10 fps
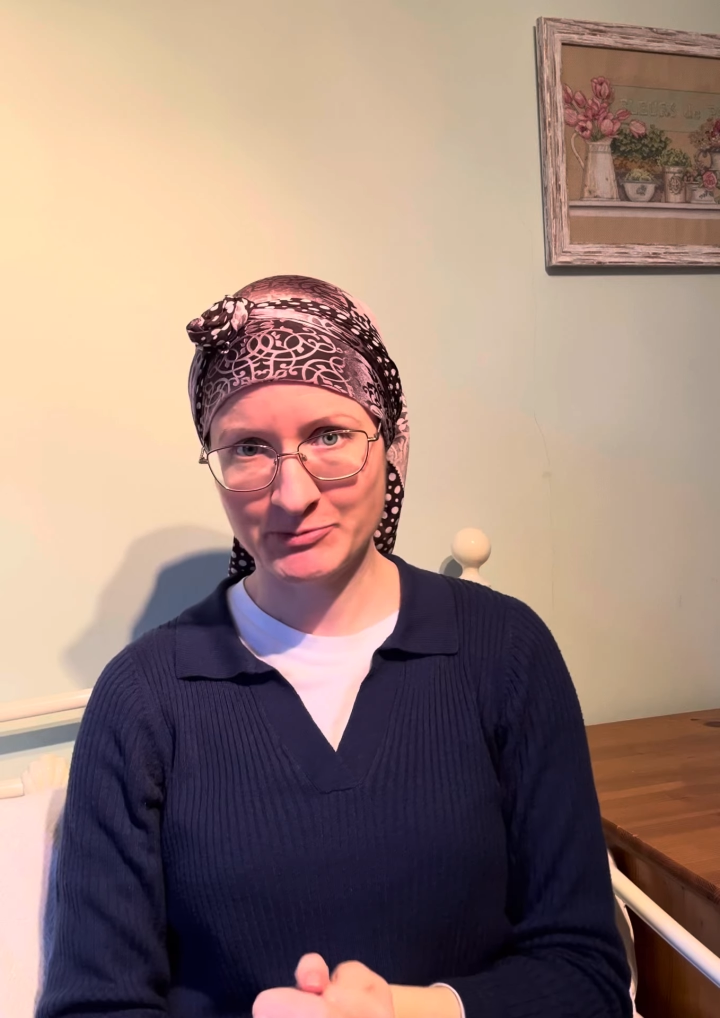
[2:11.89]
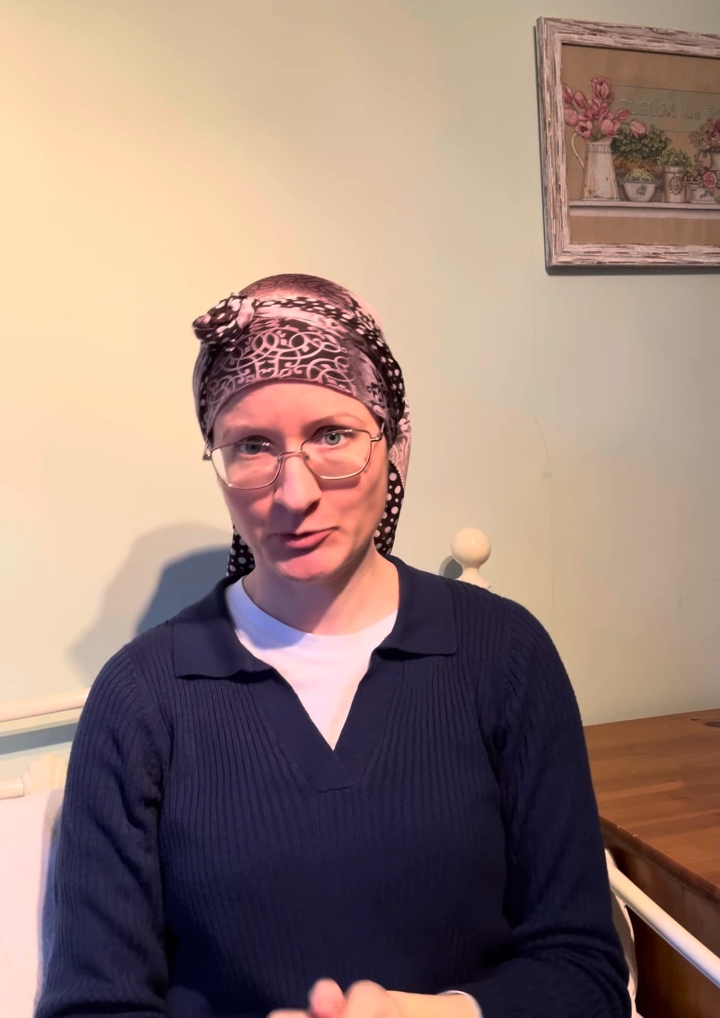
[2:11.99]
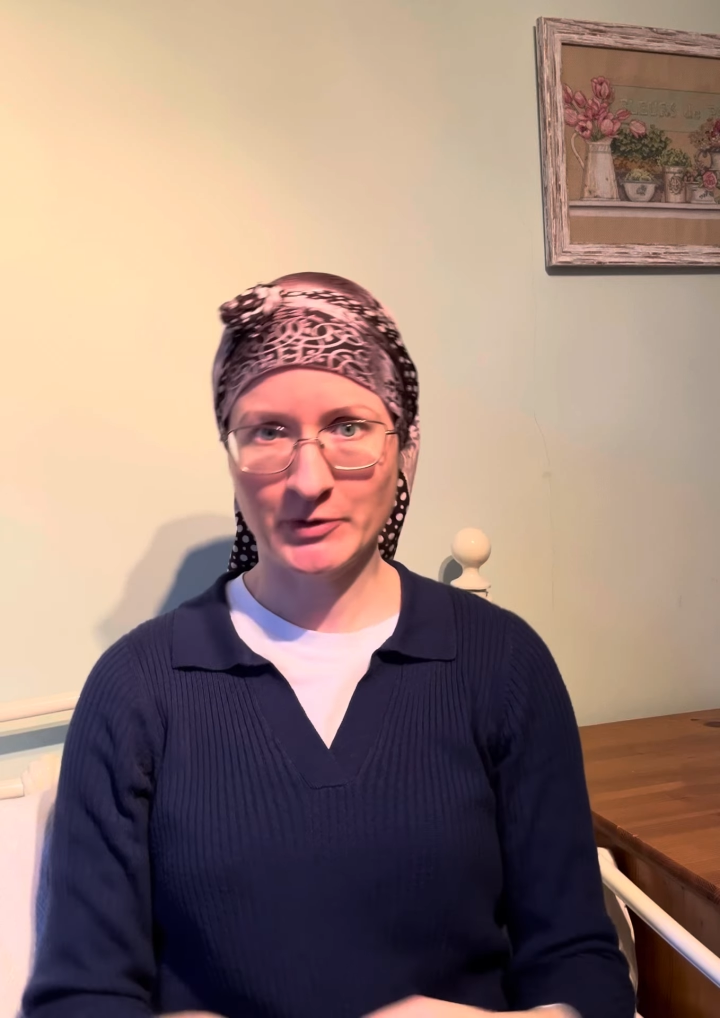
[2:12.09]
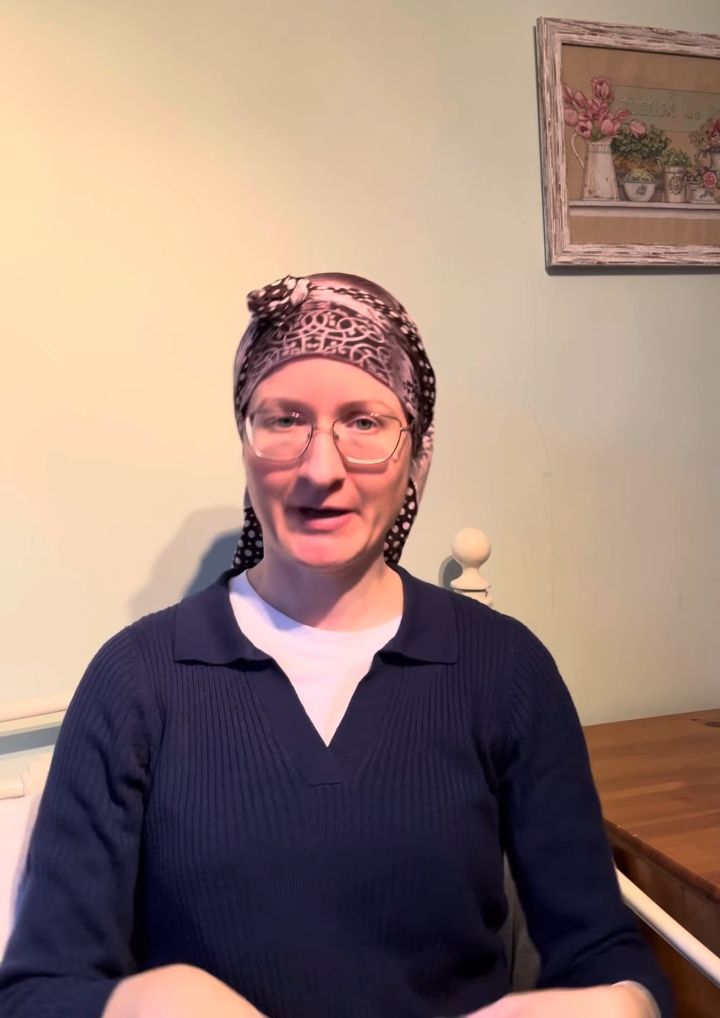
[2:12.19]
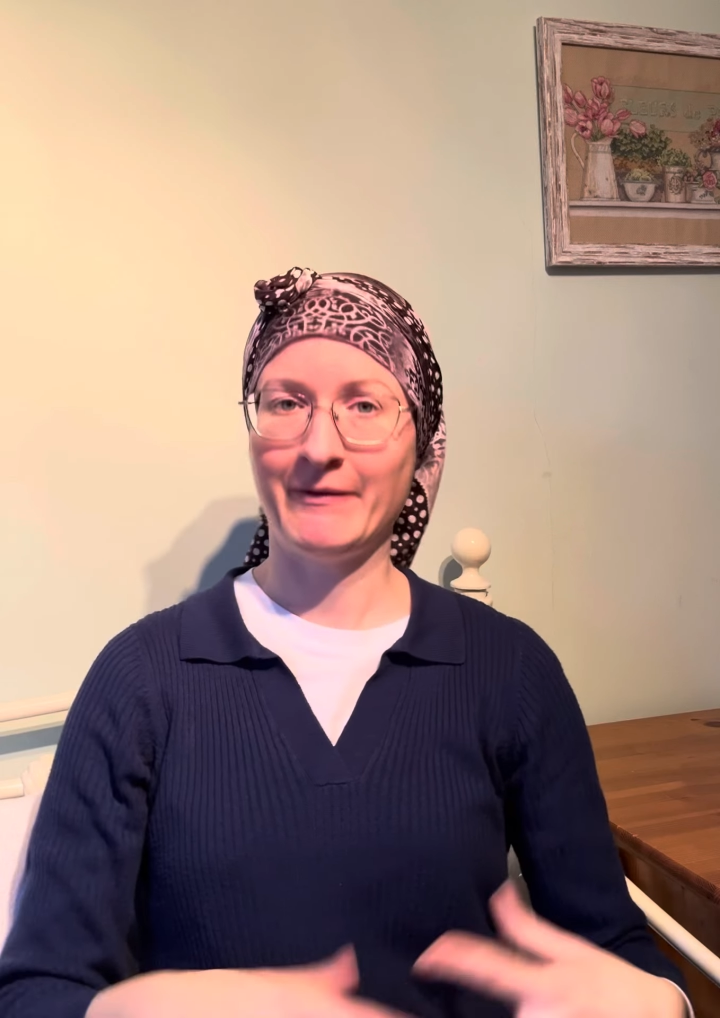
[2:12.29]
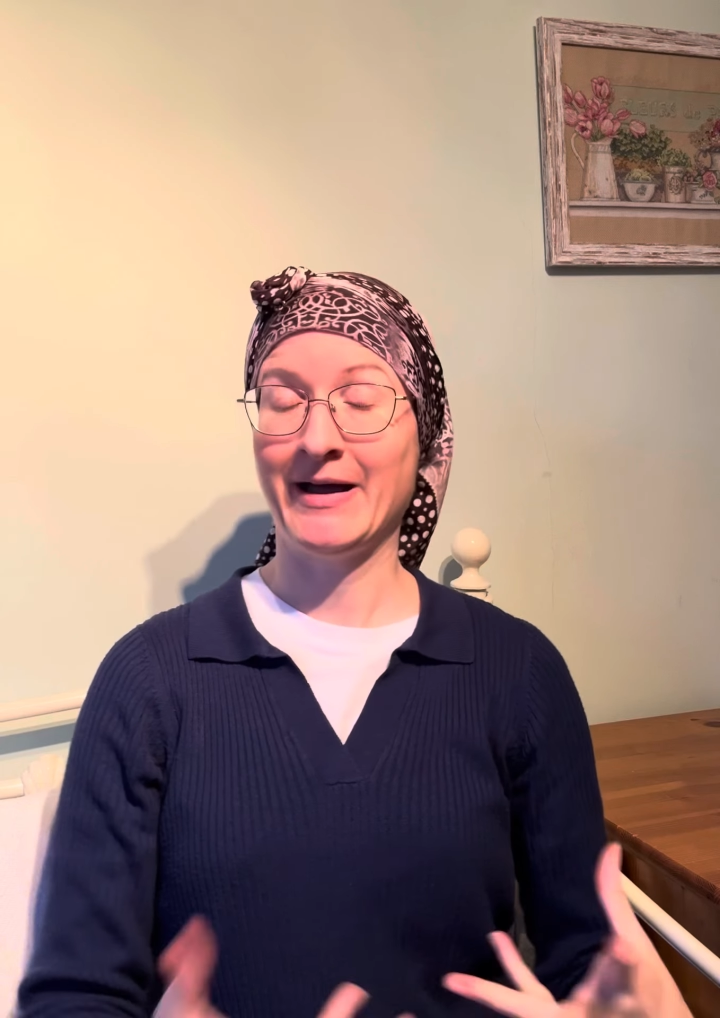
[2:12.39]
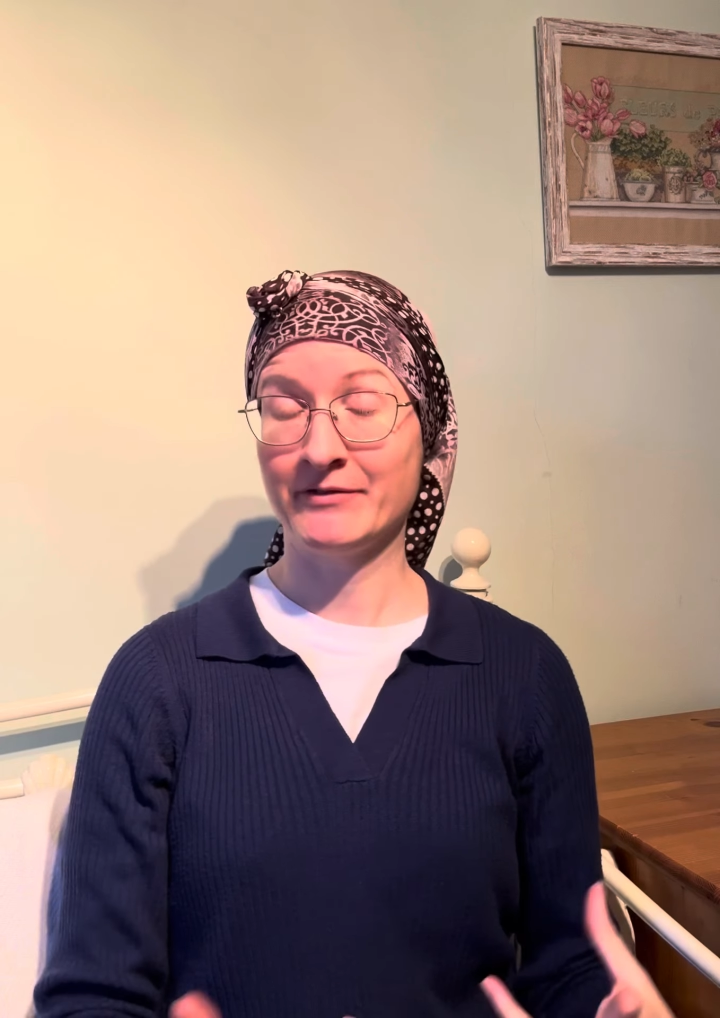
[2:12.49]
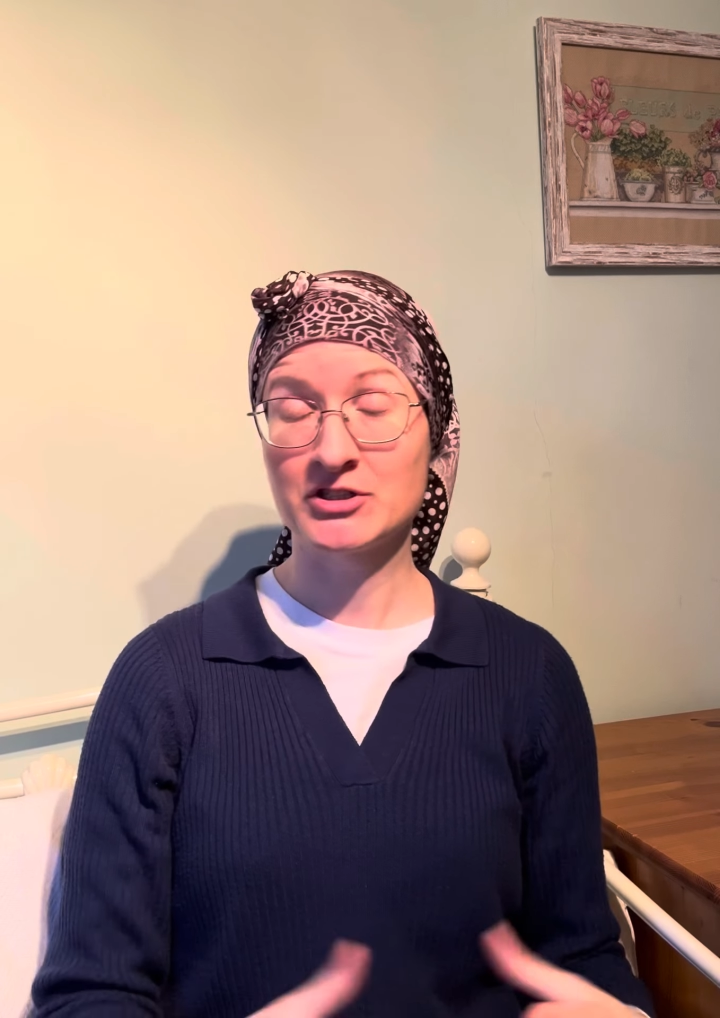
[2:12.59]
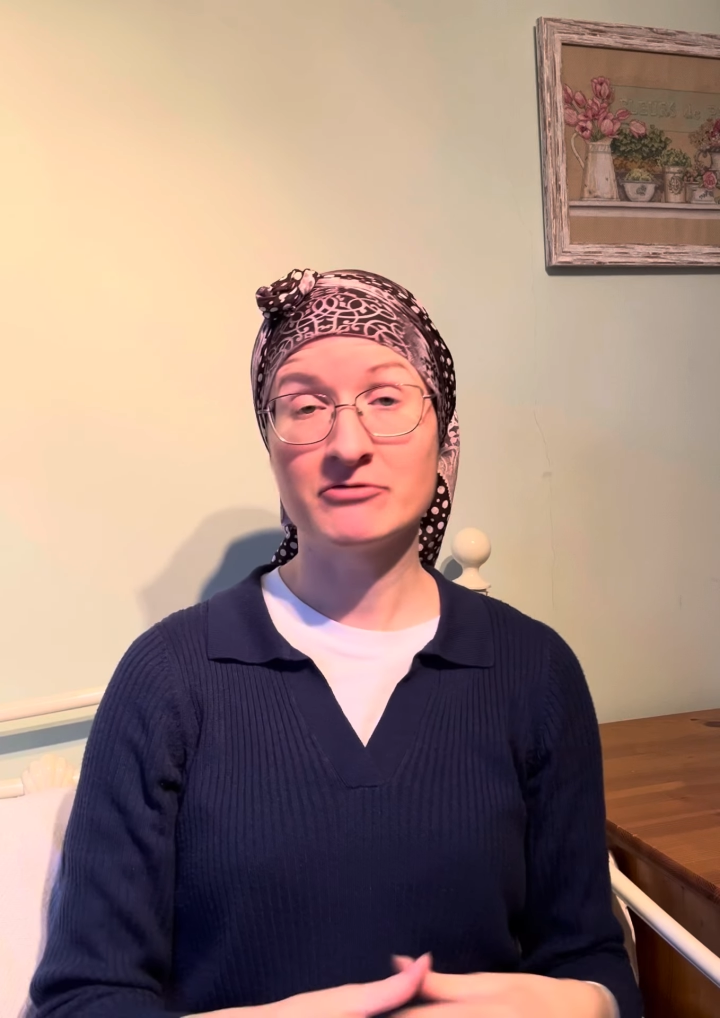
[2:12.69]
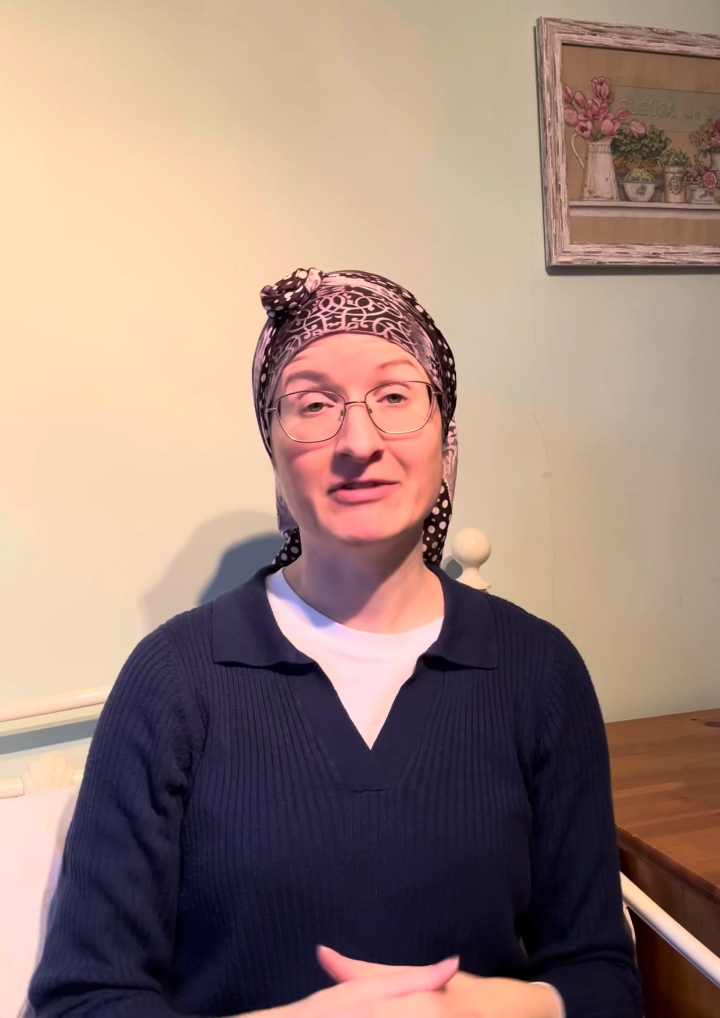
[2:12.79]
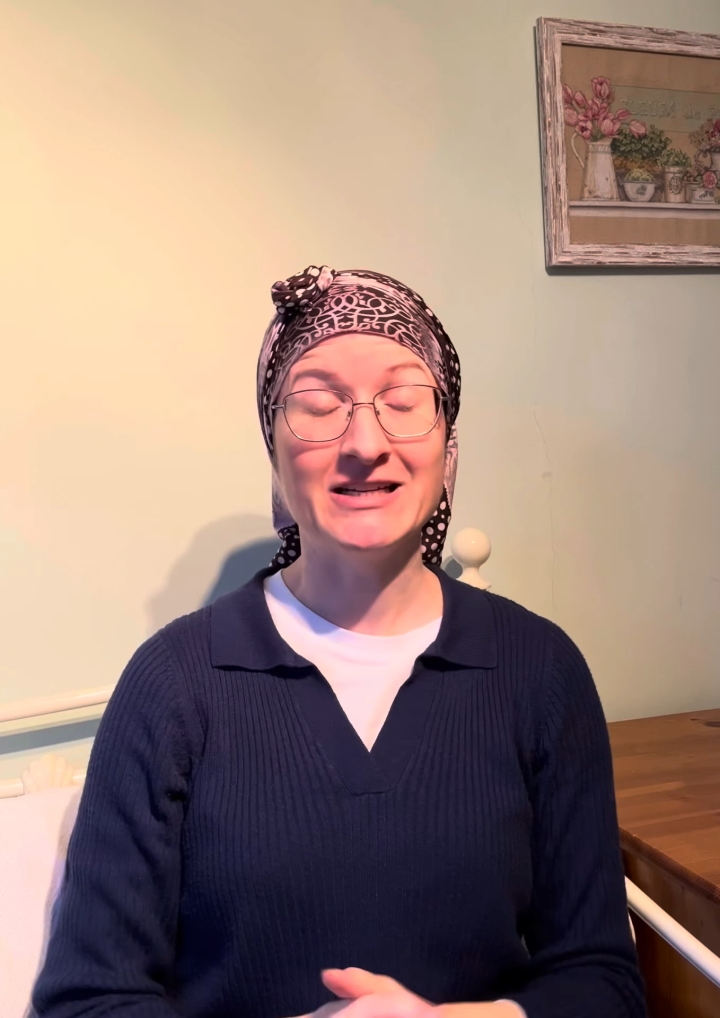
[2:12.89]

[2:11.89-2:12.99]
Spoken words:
without having to